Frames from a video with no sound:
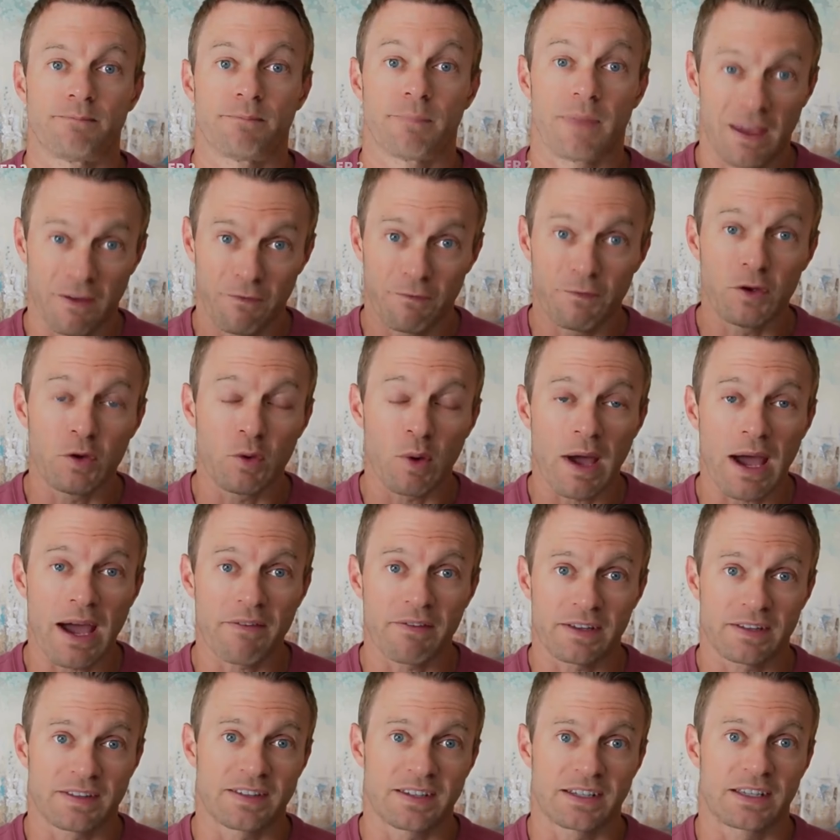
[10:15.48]
if you have
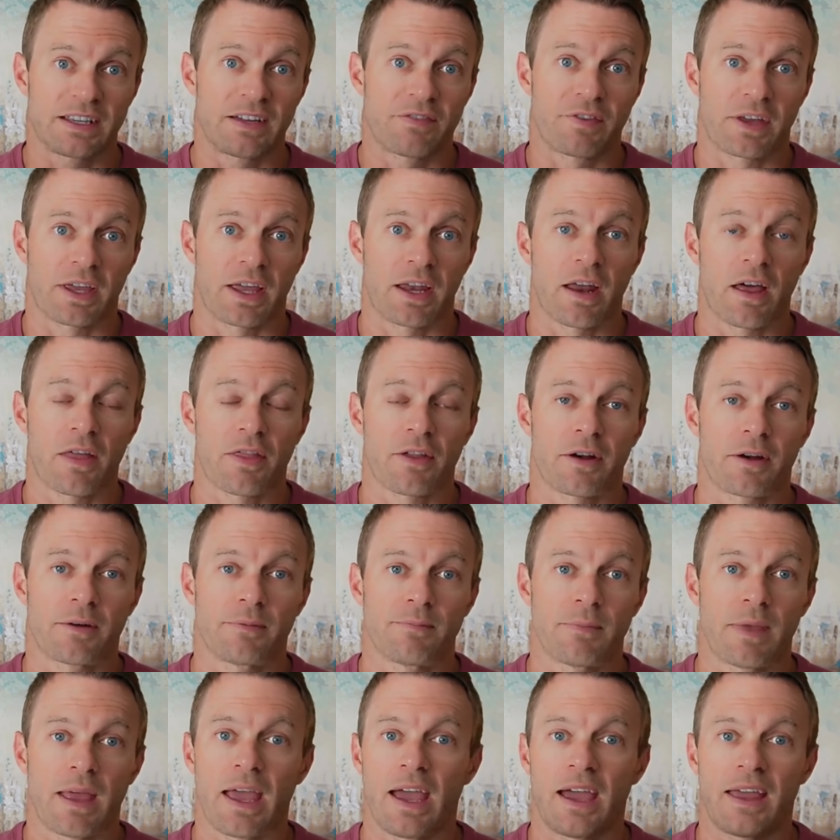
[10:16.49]
a significant other
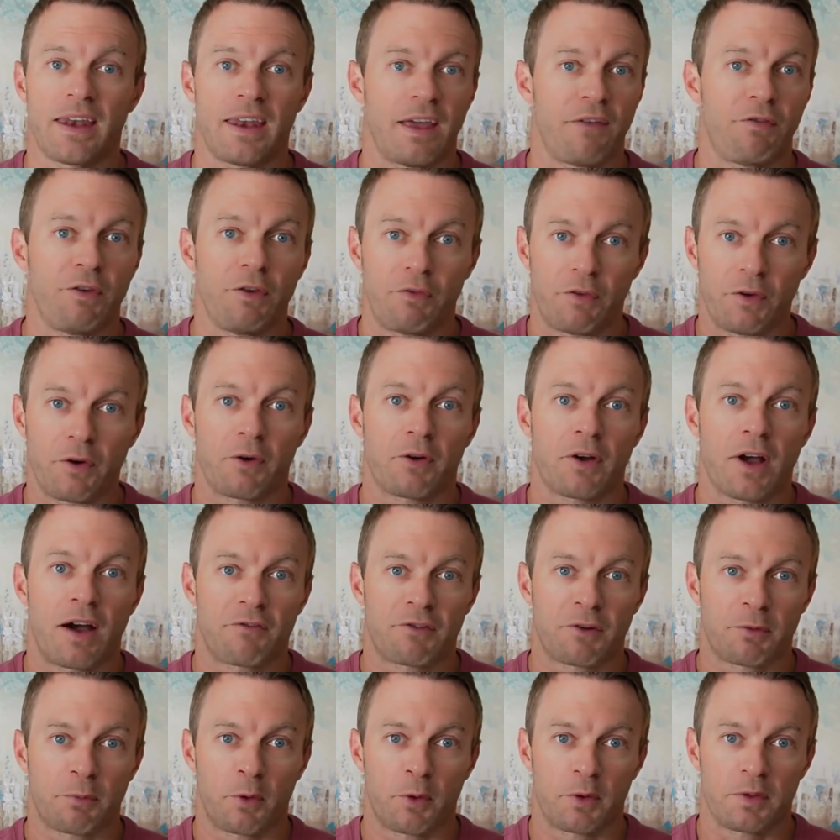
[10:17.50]
and if you feel
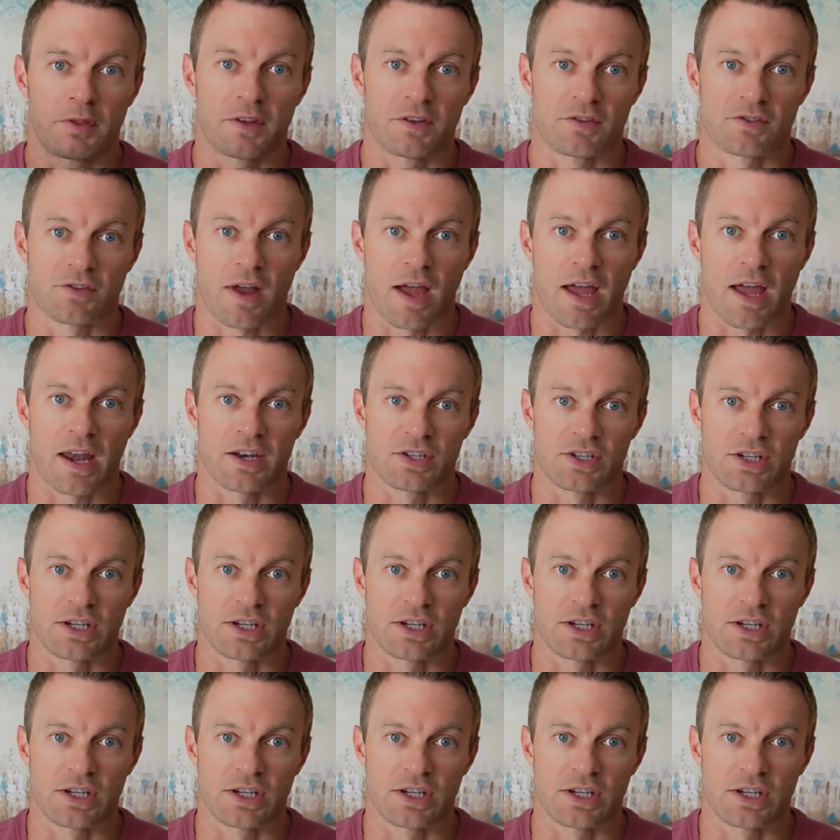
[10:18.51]
comfortable with this strategy.